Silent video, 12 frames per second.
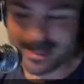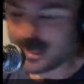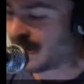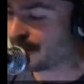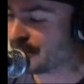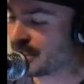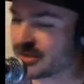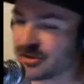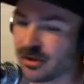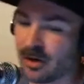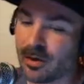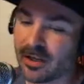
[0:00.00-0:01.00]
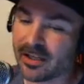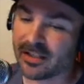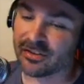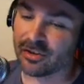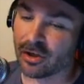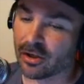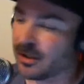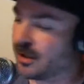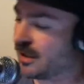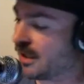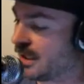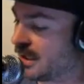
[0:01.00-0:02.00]
I'm good. So I want to get started
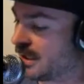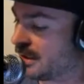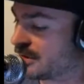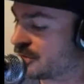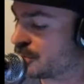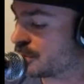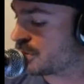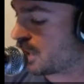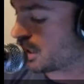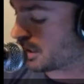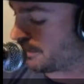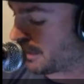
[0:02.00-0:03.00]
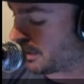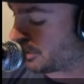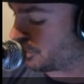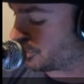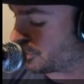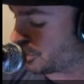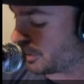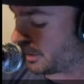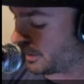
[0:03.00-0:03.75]
uh, sort of talking about your journey.